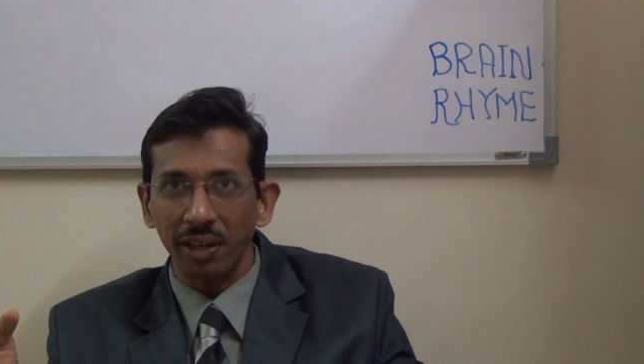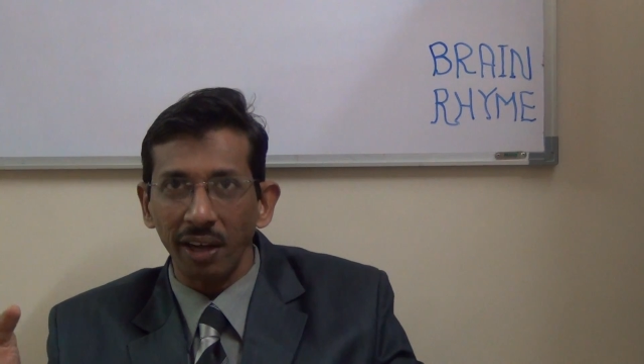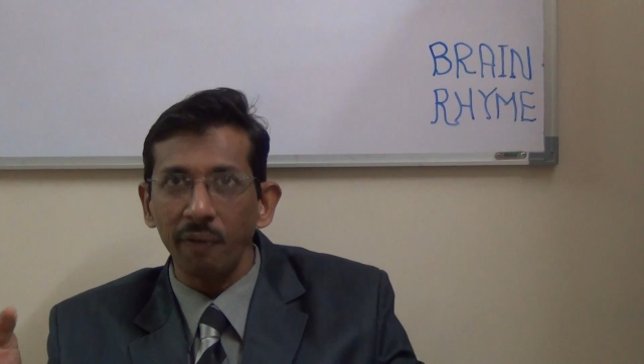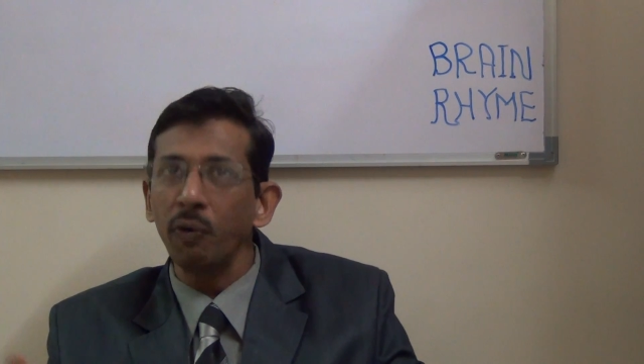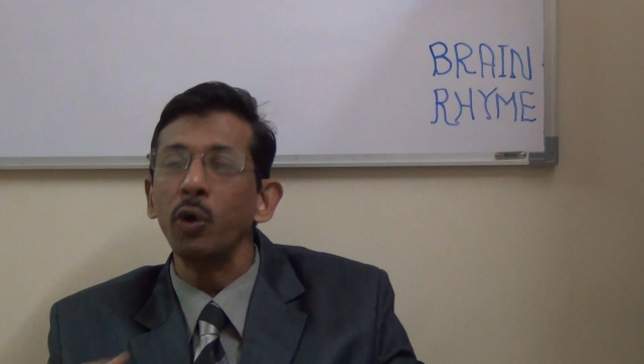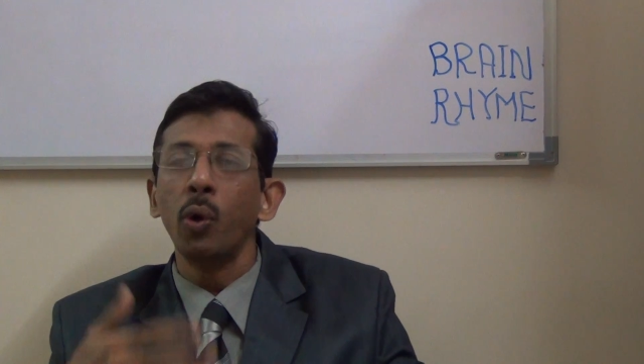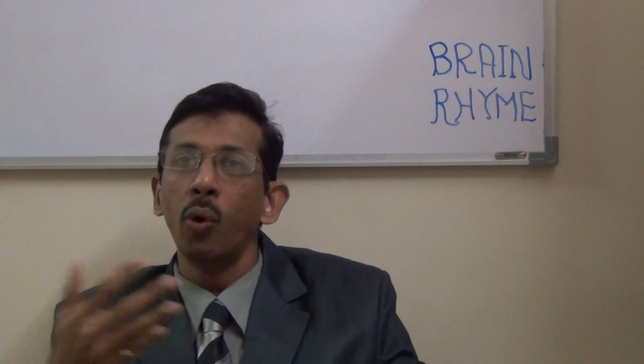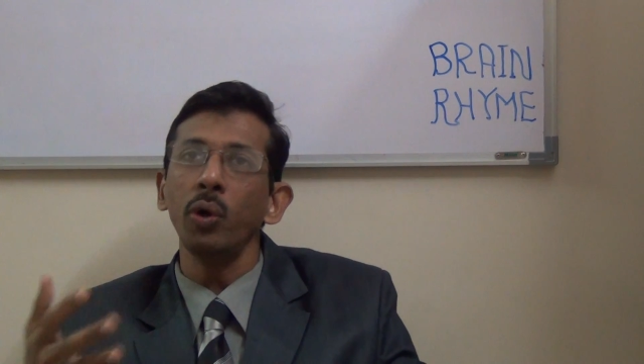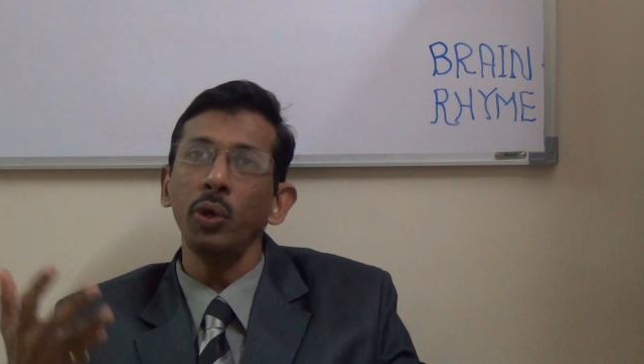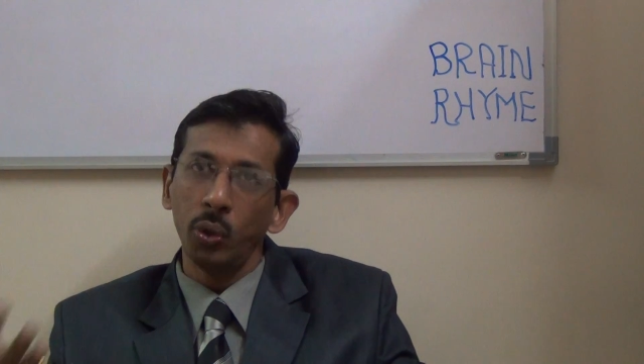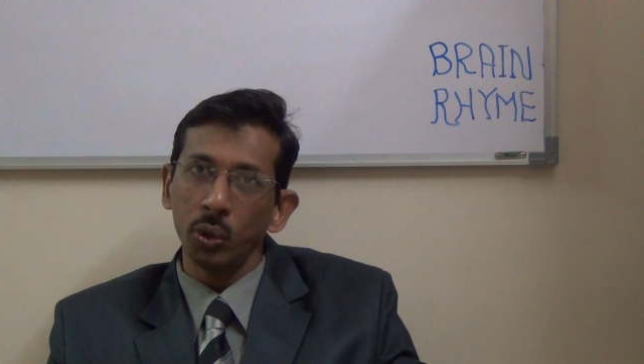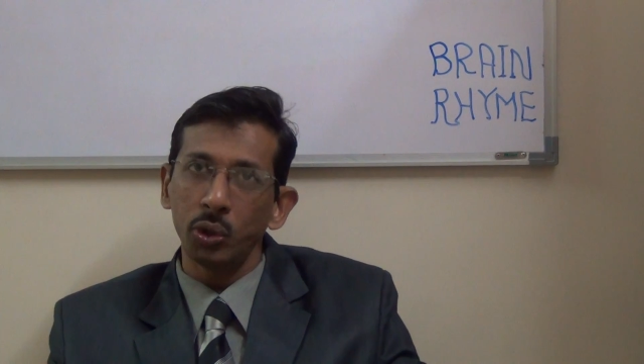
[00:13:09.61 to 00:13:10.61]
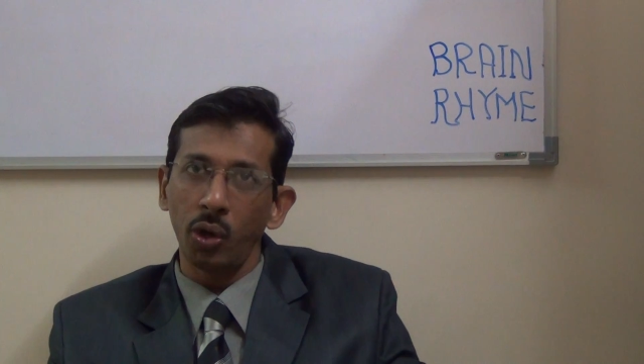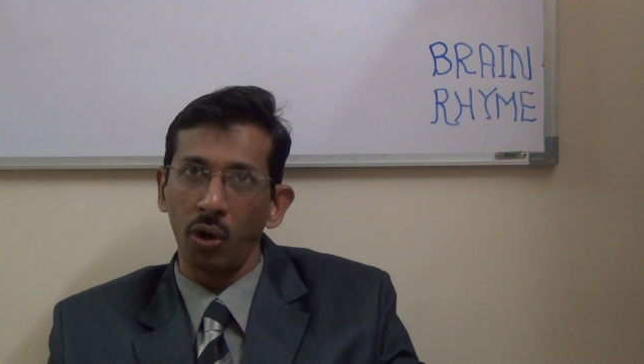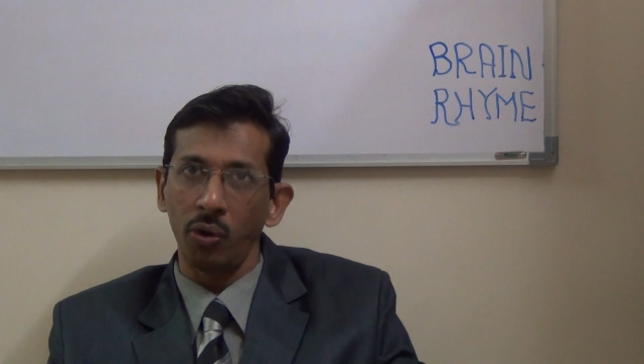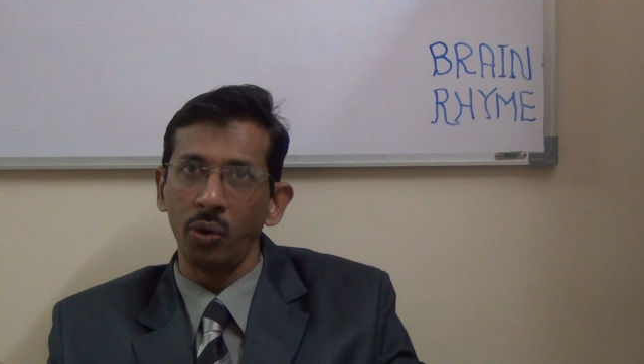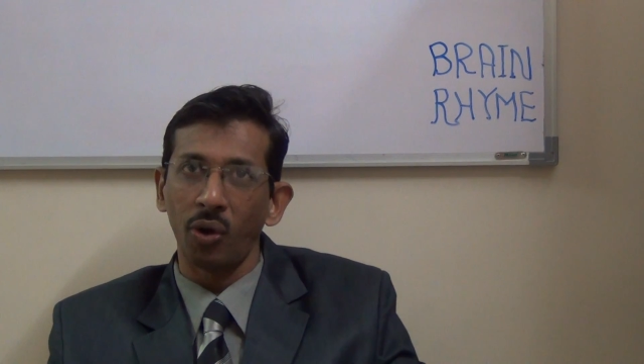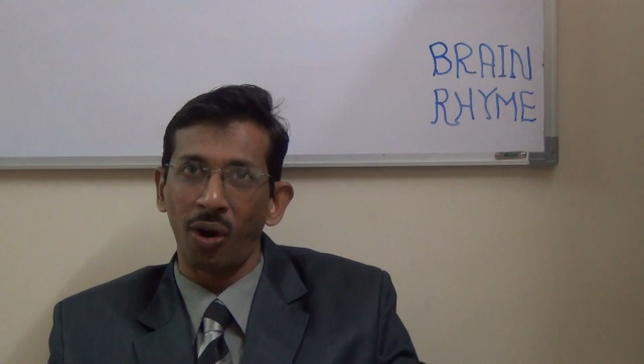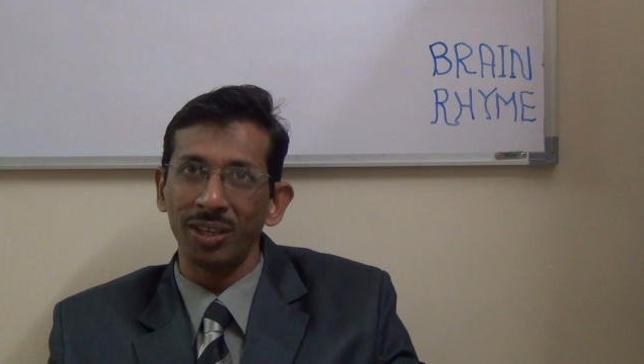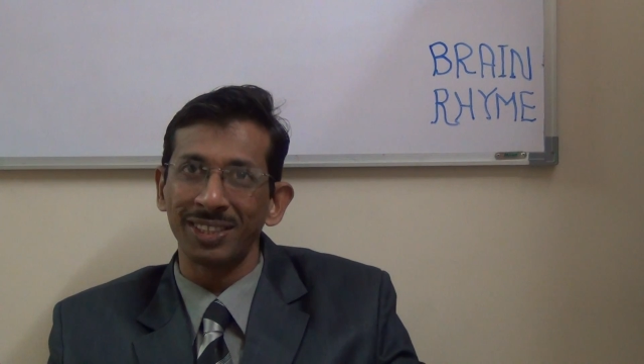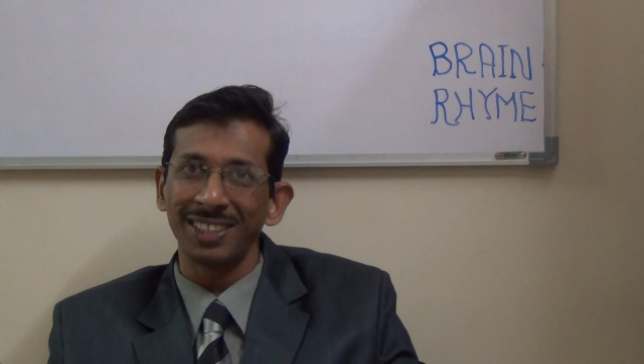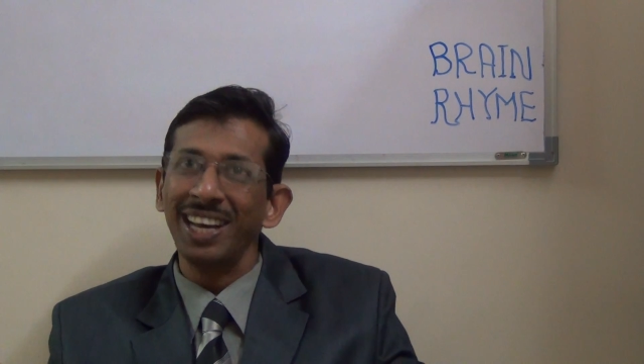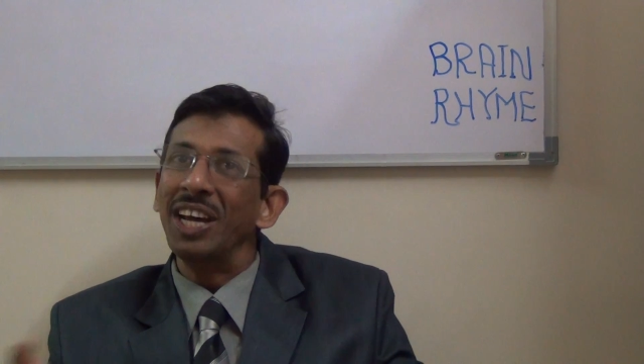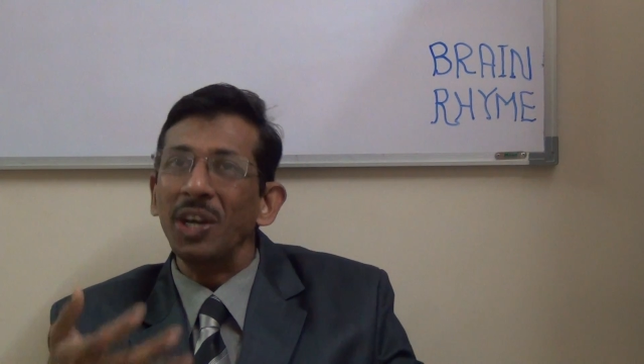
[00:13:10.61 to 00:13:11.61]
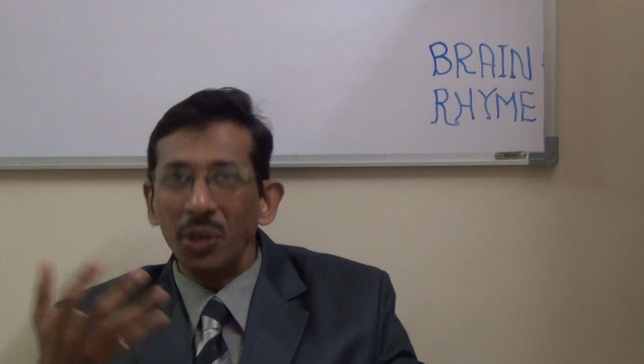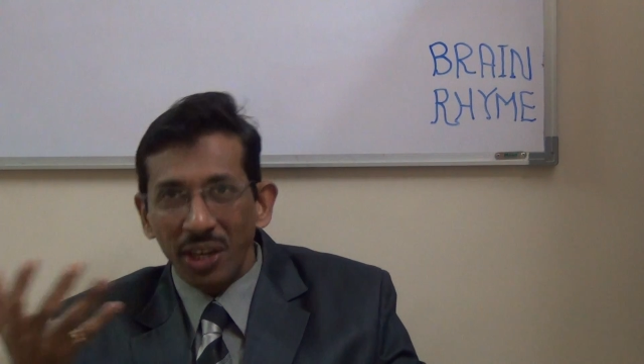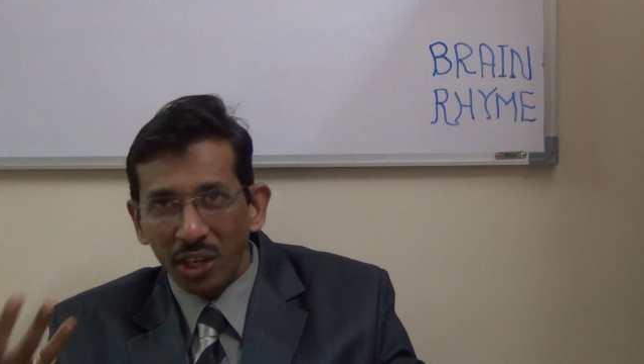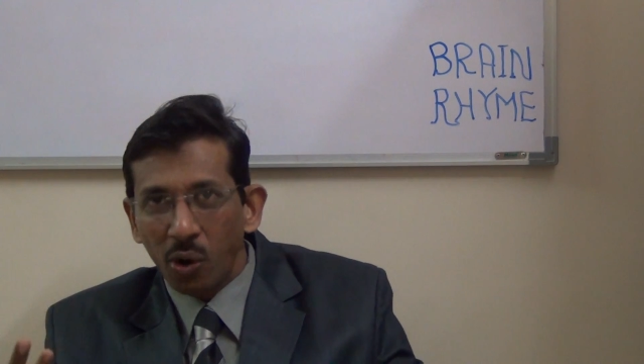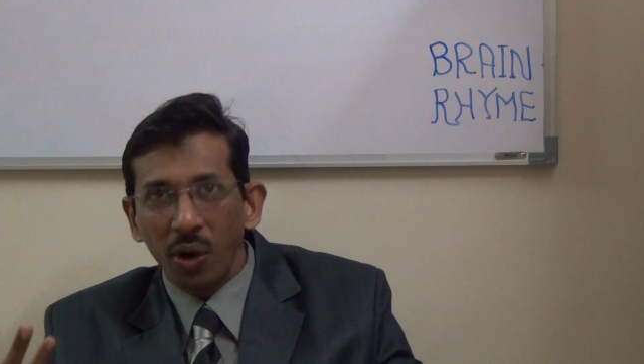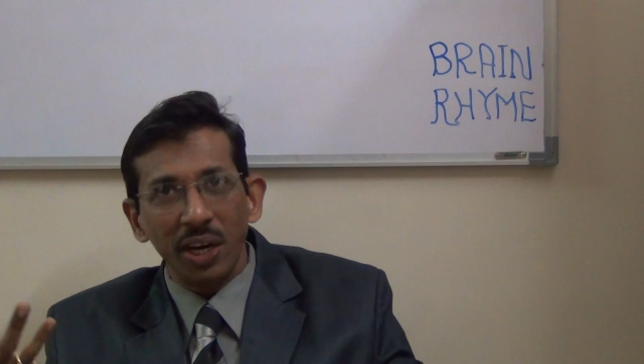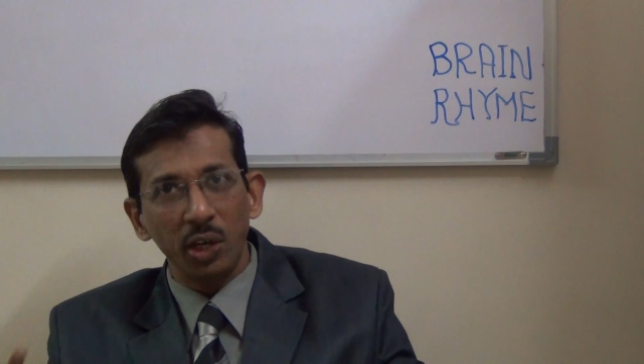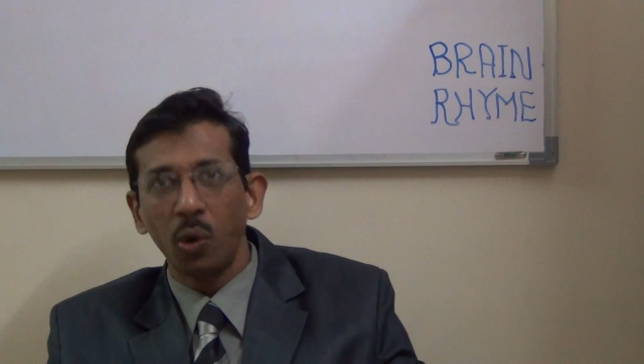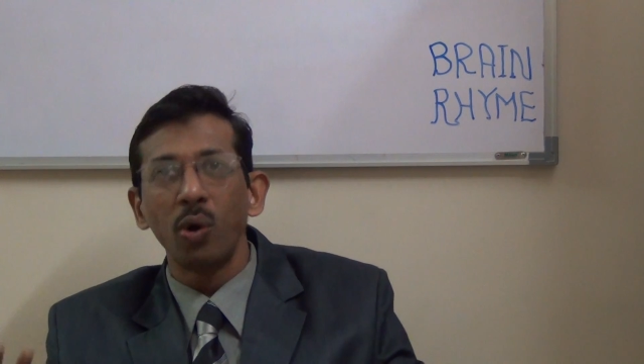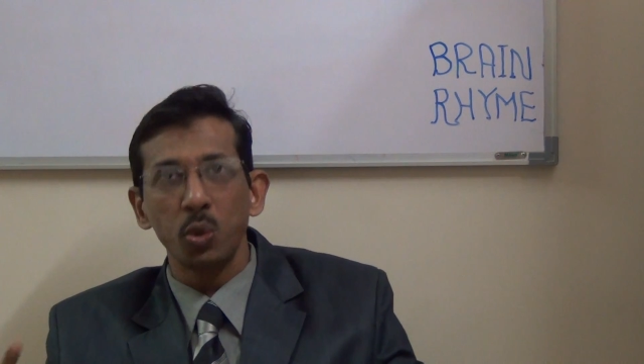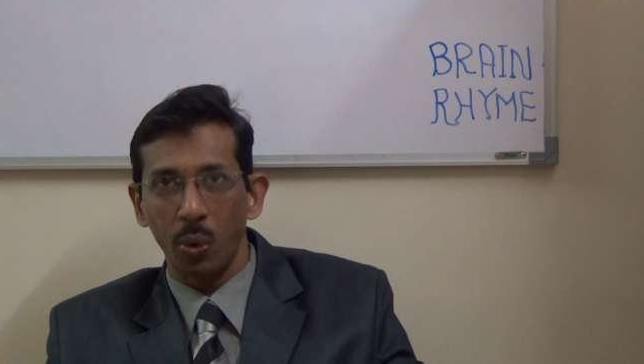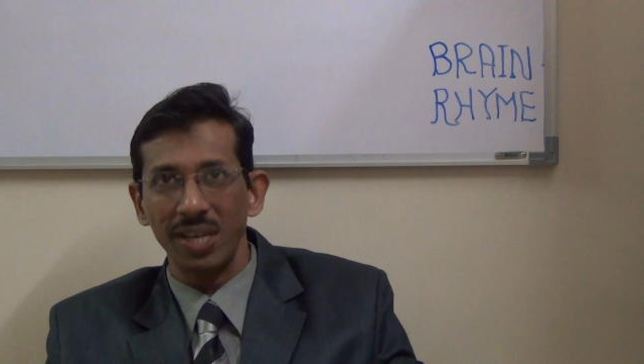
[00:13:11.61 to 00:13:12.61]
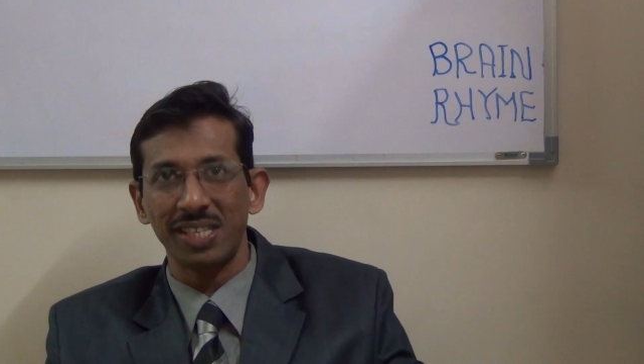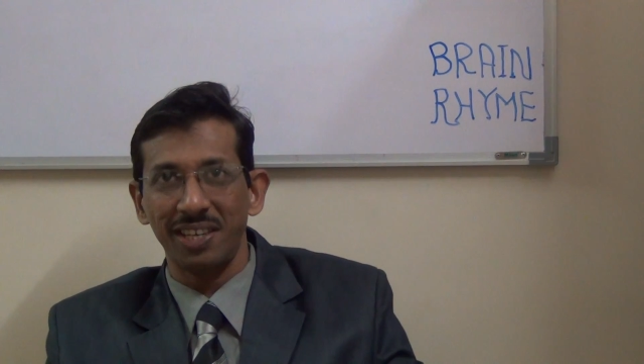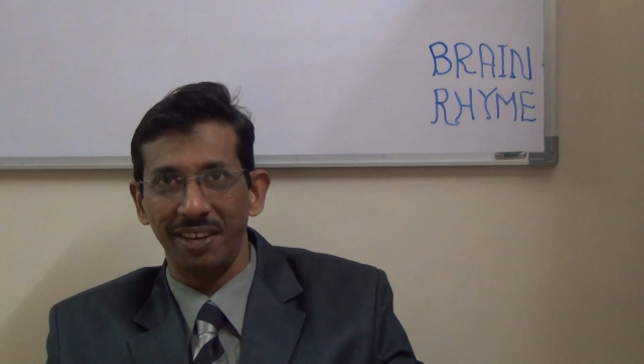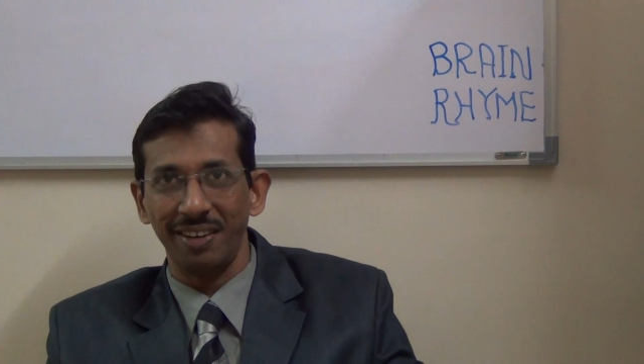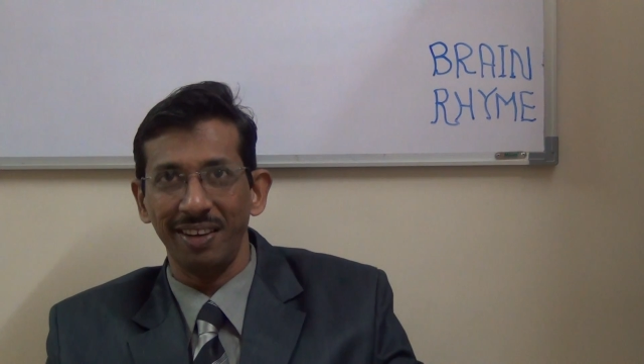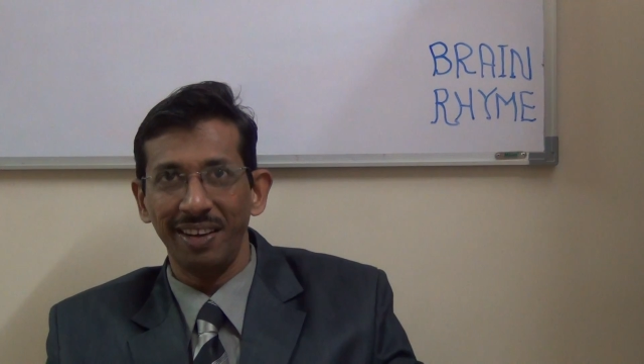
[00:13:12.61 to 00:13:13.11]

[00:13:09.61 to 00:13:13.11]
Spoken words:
If you don't use your neurons, it goes wasted.